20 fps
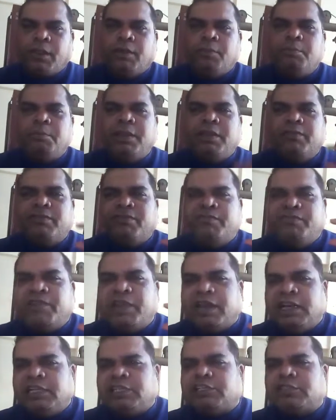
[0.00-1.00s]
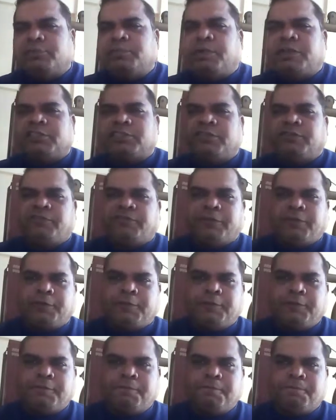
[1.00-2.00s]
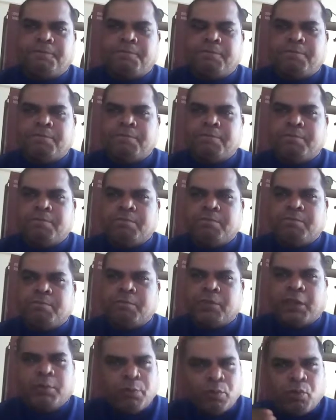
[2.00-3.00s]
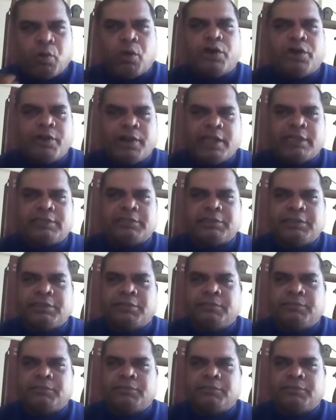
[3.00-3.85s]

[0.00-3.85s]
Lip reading: Be very specific about what you're asking.